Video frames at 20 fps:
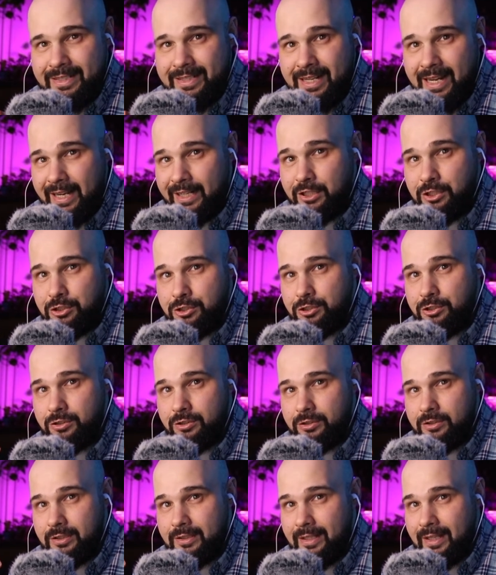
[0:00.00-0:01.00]

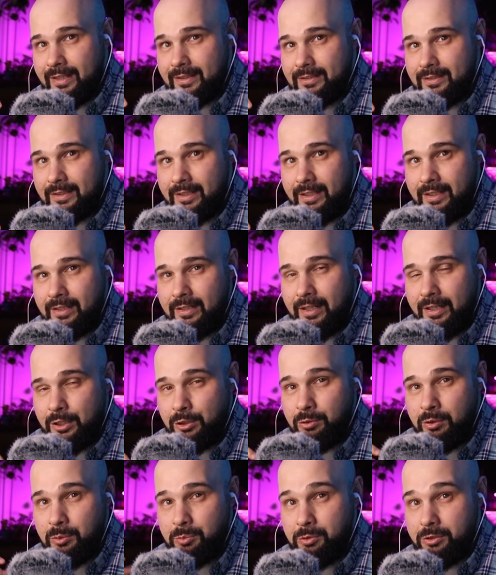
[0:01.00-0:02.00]
texture to that skin and
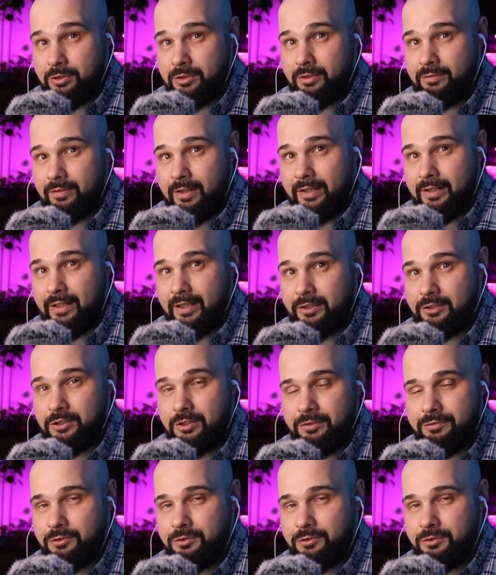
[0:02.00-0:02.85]
you want to preserve that texture.